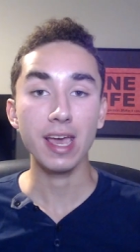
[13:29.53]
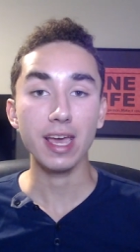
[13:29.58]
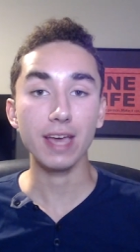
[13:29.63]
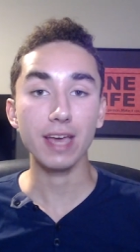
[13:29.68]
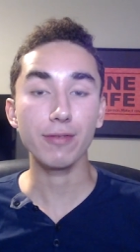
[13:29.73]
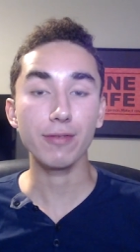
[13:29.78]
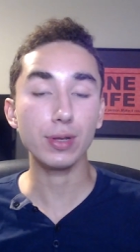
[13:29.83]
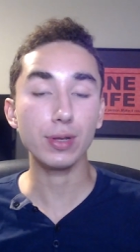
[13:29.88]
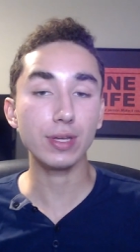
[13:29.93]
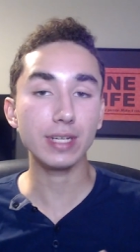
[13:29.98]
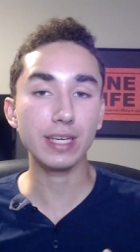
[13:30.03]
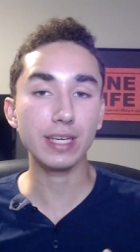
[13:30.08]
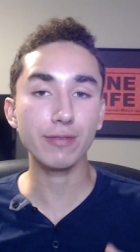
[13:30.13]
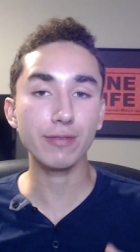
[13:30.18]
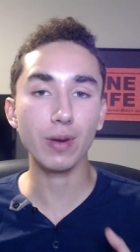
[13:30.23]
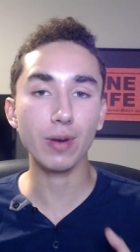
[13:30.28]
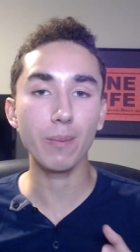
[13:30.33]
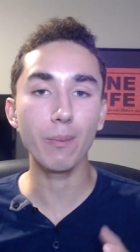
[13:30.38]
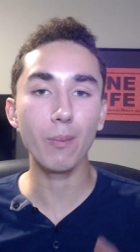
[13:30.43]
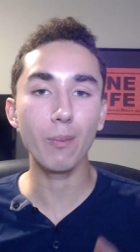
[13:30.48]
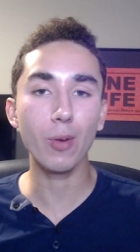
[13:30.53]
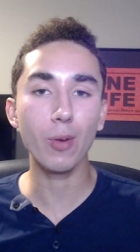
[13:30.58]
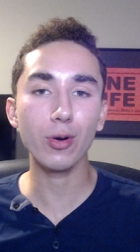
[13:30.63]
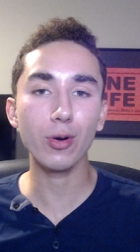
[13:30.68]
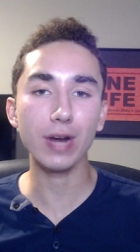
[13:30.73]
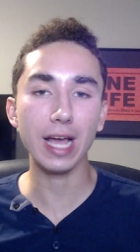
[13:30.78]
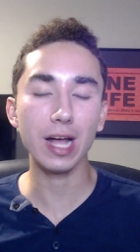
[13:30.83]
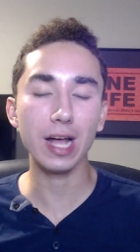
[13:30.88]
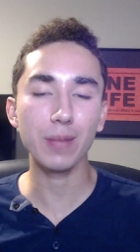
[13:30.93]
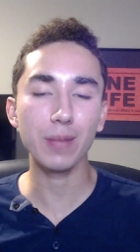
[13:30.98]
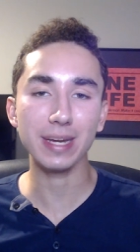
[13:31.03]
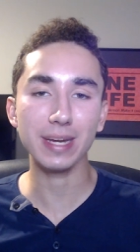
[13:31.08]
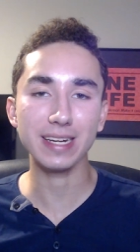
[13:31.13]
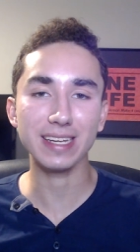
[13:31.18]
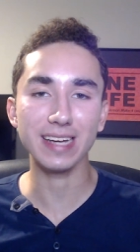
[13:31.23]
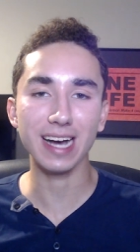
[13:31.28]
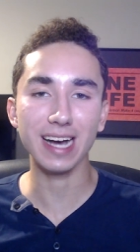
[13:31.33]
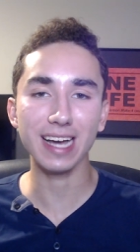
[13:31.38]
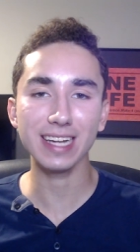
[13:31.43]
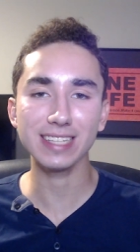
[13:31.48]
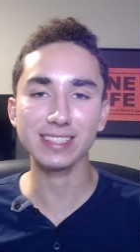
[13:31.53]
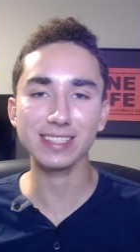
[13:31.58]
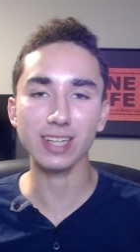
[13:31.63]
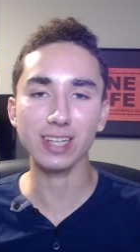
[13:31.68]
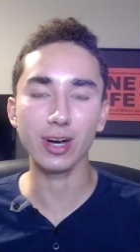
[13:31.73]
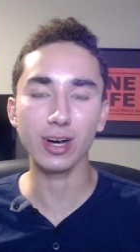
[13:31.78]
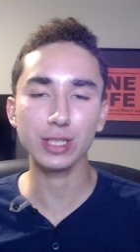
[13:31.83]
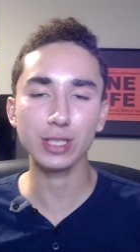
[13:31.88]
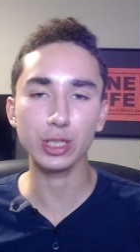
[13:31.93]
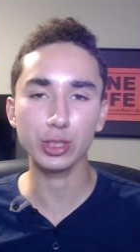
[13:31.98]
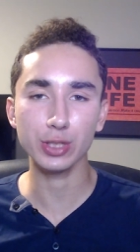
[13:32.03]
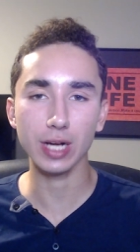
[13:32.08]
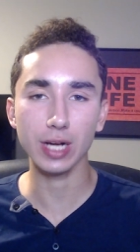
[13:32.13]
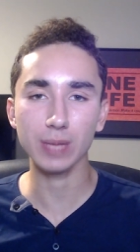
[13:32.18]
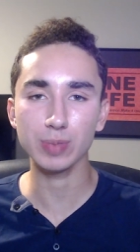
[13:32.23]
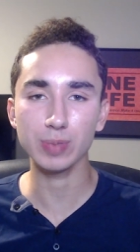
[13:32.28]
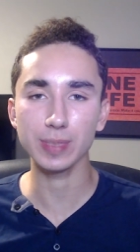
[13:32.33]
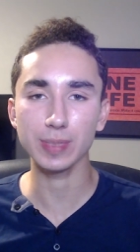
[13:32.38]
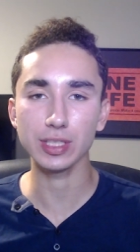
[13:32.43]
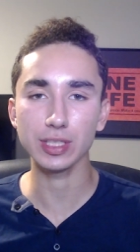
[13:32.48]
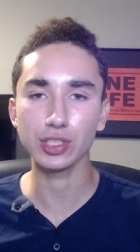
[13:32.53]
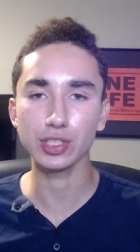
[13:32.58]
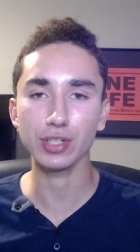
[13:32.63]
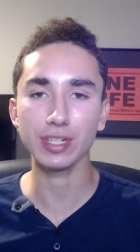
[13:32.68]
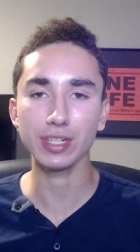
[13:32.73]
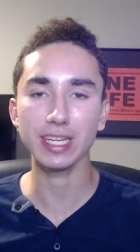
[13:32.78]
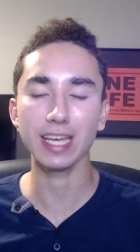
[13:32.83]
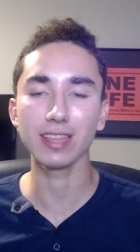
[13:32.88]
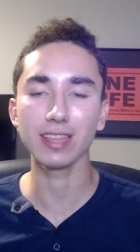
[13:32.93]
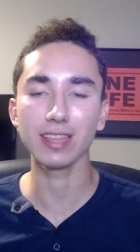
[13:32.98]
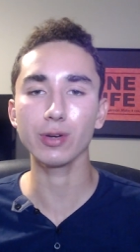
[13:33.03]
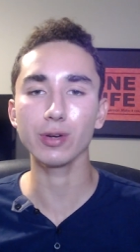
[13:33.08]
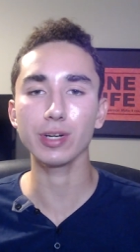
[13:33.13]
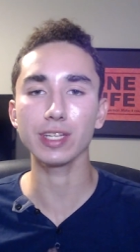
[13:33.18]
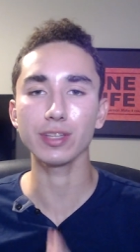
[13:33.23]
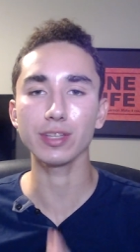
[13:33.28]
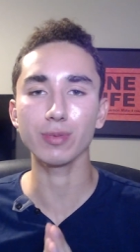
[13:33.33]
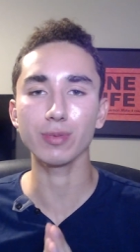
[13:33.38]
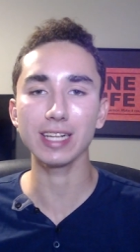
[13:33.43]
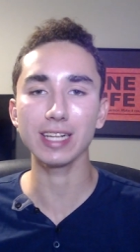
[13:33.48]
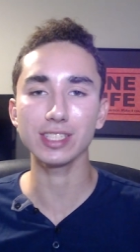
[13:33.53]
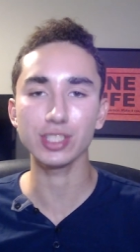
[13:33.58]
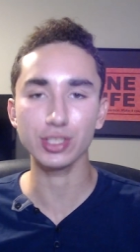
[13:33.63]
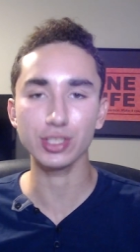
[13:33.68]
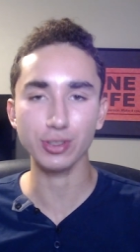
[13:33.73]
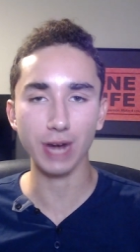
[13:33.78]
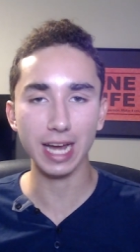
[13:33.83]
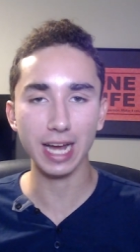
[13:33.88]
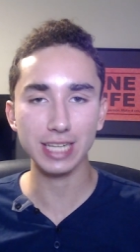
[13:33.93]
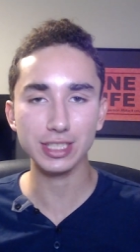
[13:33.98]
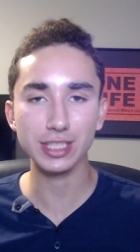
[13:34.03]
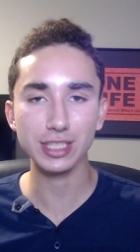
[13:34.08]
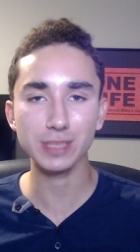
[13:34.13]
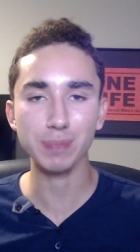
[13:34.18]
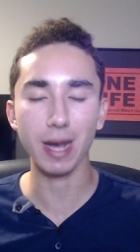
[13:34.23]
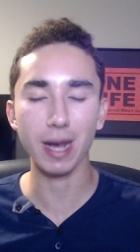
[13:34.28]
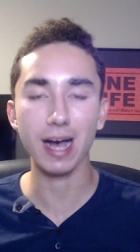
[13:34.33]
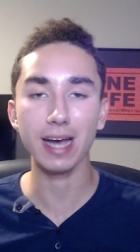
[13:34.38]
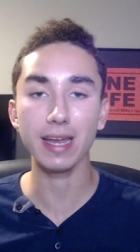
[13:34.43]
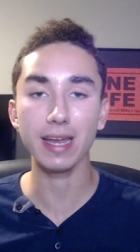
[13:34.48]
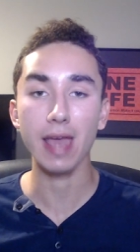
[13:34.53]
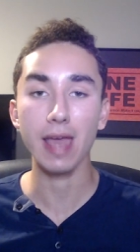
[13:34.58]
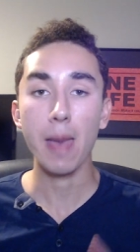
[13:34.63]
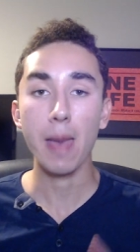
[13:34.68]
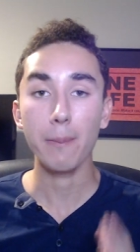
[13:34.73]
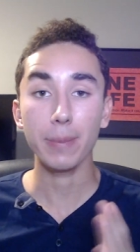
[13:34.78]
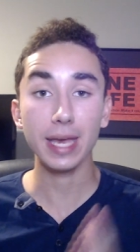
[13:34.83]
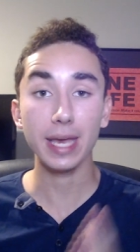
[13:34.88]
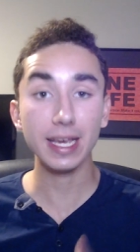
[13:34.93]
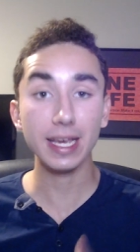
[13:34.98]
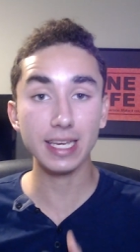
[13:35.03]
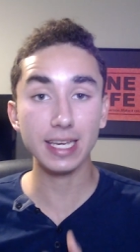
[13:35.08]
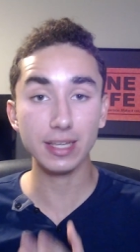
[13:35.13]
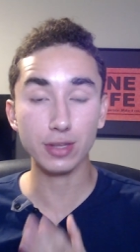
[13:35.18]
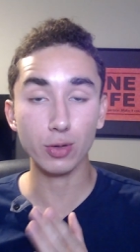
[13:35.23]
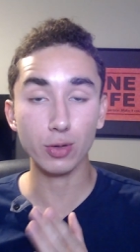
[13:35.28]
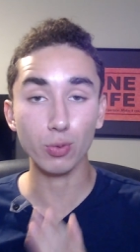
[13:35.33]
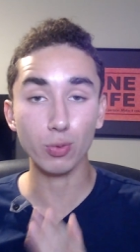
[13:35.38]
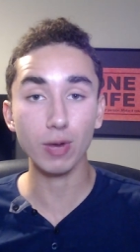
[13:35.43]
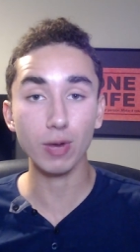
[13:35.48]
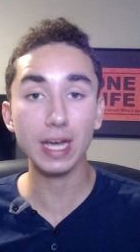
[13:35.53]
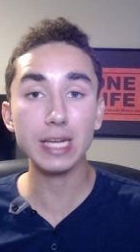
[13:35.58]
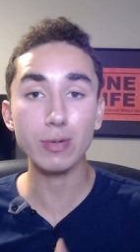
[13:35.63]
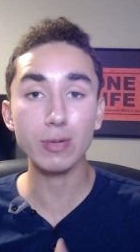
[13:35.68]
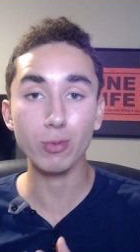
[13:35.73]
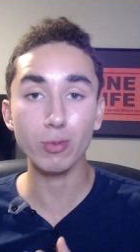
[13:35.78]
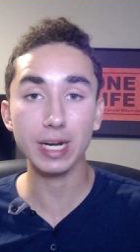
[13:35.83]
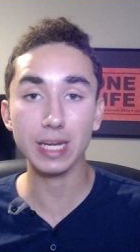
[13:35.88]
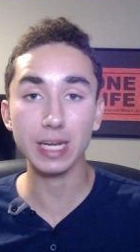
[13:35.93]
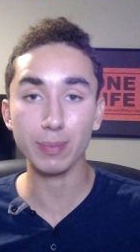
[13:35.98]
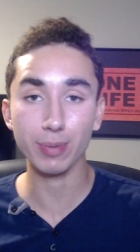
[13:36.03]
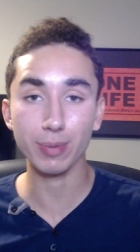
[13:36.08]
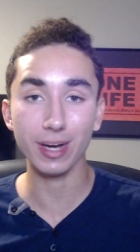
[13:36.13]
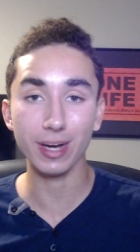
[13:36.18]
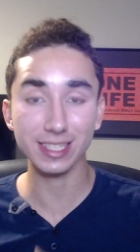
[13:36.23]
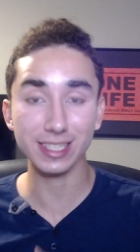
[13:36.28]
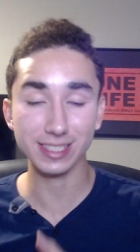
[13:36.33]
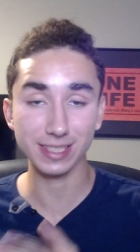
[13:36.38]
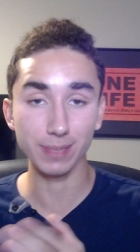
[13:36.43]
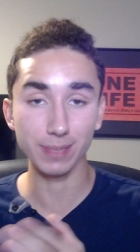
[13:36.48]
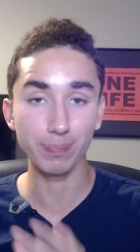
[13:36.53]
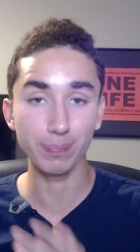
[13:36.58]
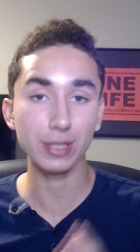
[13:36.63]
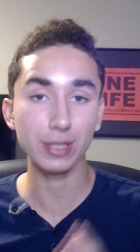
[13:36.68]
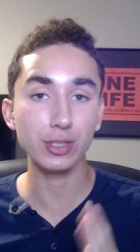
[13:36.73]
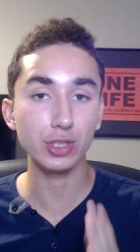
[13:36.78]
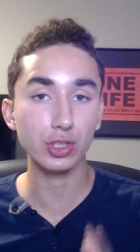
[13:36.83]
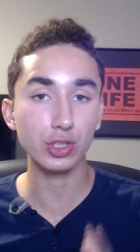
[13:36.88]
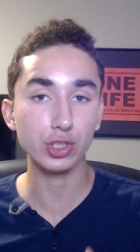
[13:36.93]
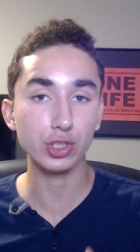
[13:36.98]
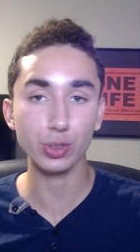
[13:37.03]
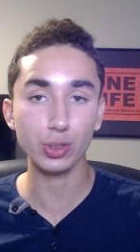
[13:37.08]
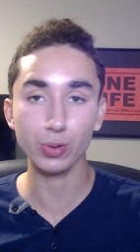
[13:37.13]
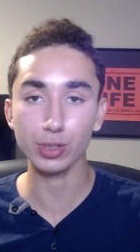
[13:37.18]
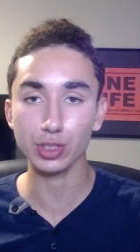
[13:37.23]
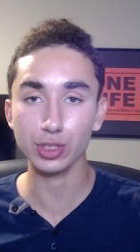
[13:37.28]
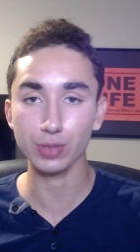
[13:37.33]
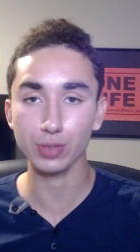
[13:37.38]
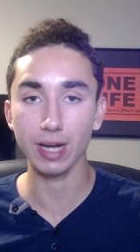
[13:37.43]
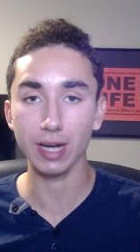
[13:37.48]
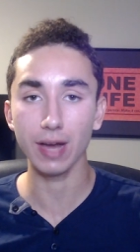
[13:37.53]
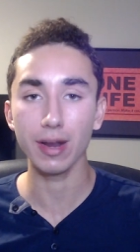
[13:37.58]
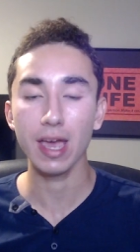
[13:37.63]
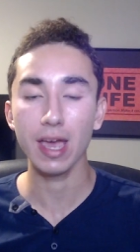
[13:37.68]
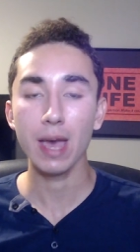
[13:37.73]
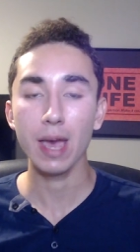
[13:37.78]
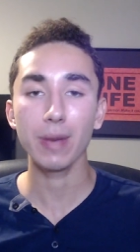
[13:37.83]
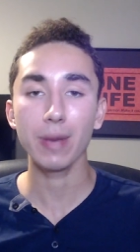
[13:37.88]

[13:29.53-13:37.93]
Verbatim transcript: if you're looking for more help and guidance on your dropshipping journey and learning the right strategies behind picking the right winning products to build your stores around,